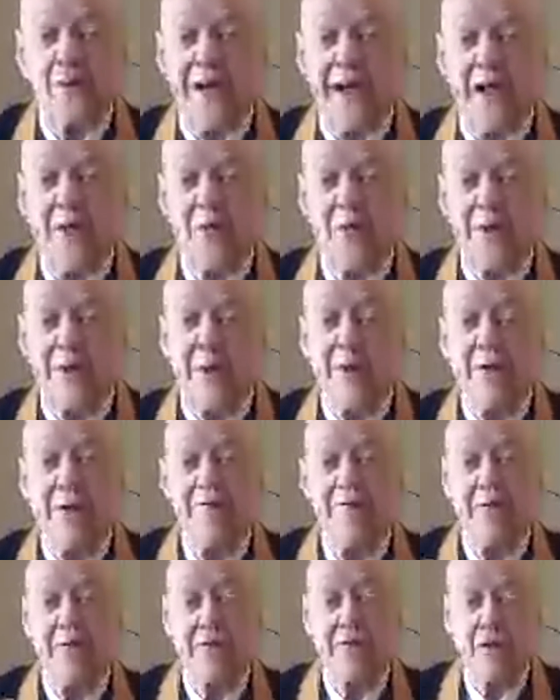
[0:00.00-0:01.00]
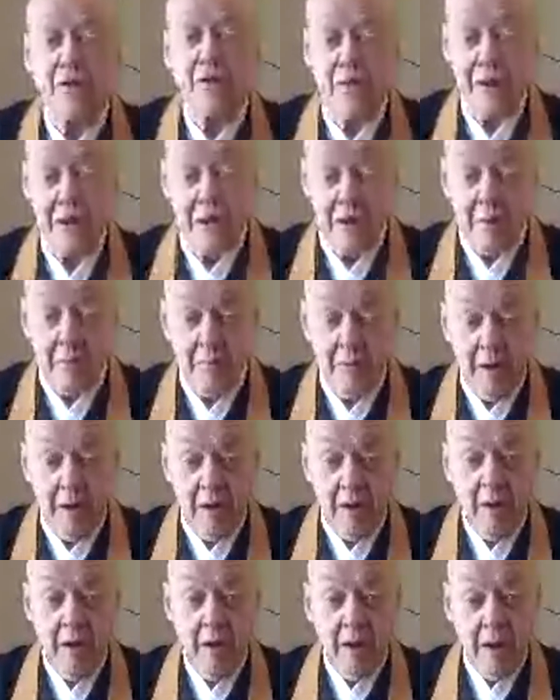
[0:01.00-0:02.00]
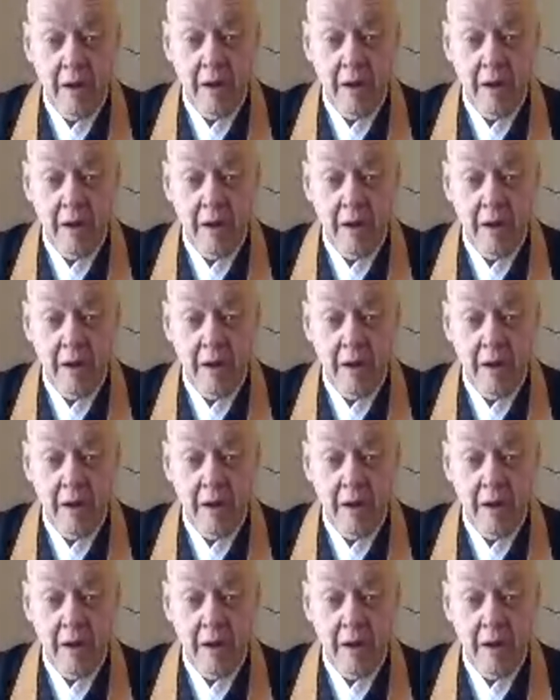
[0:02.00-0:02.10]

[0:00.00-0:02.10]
while we're in a physical realm,